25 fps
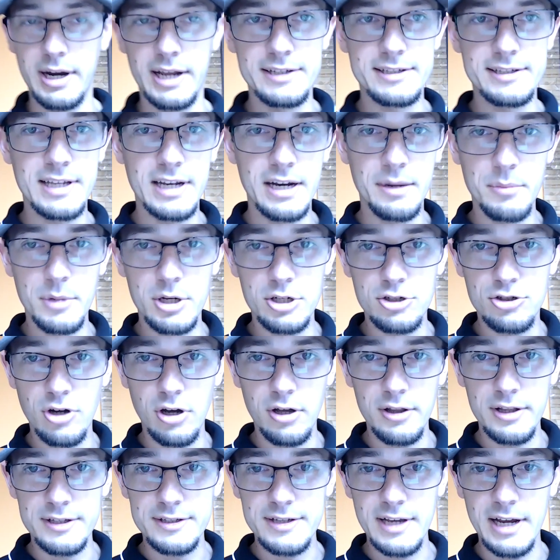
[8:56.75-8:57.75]
I said I'm gonna draw
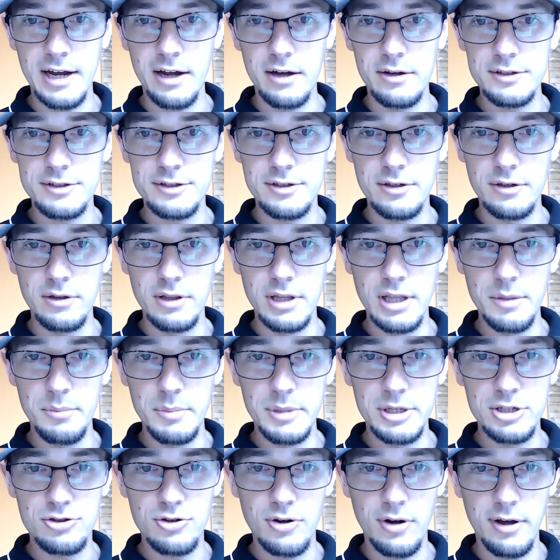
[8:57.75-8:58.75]
this out, so let me
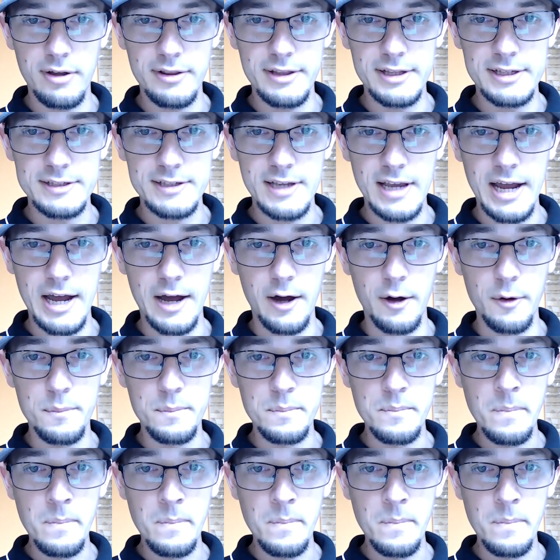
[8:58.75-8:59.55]
draw this out.